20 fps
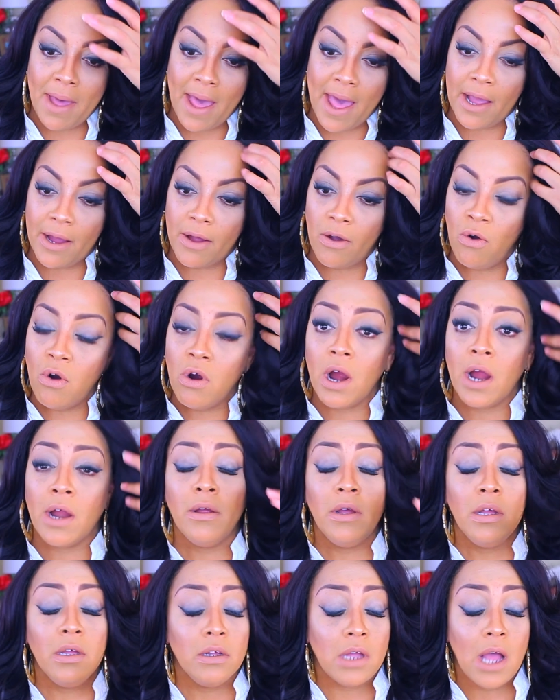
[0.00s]
back,
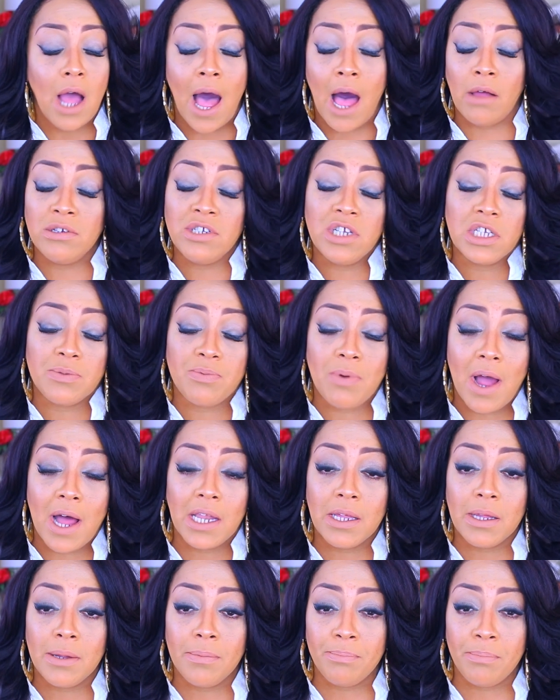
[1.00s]
or I'll just
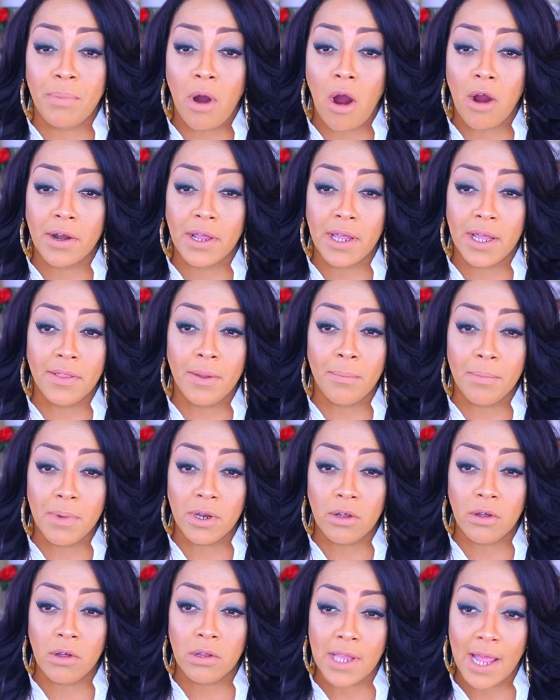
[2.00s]
probably part it in the
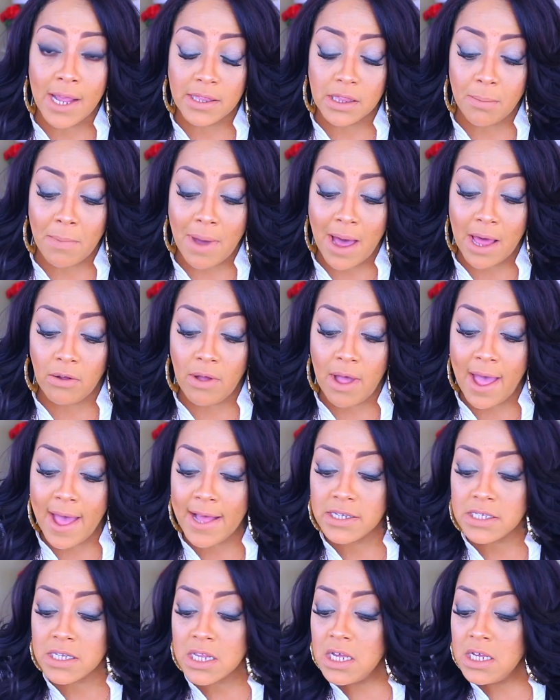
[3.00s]
middle like the model
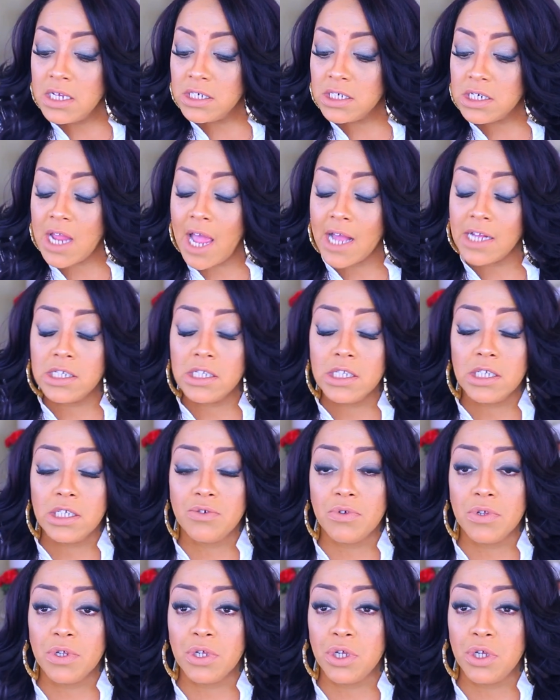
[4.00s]
has. She actually
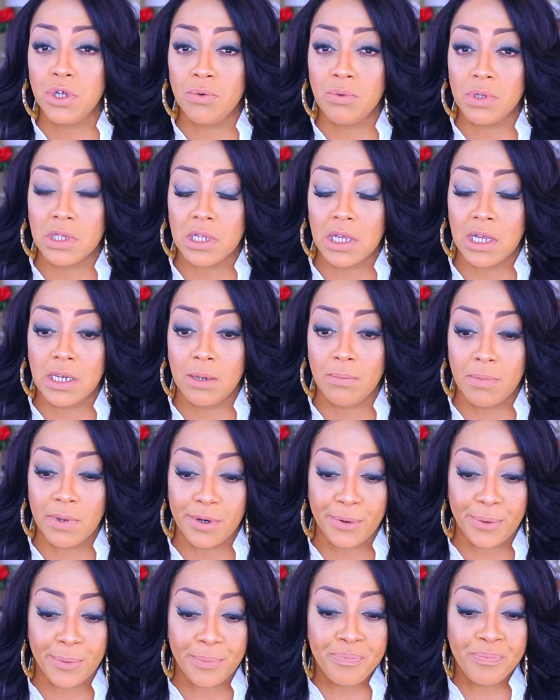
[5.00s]
looks really cute with it in the
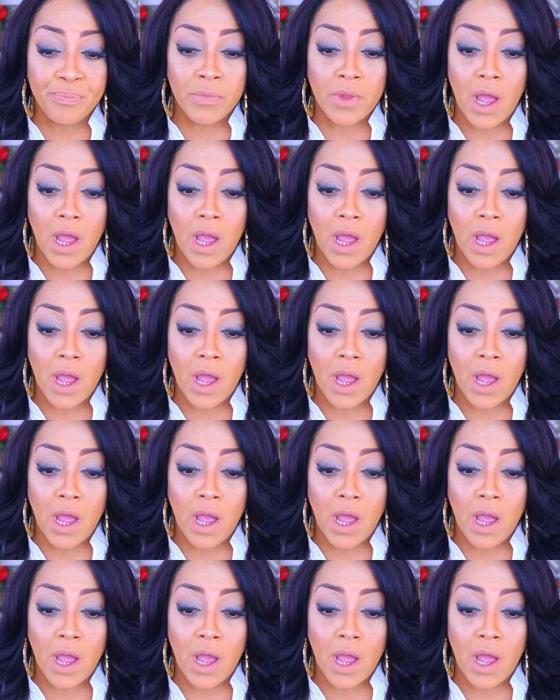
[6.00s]
middle.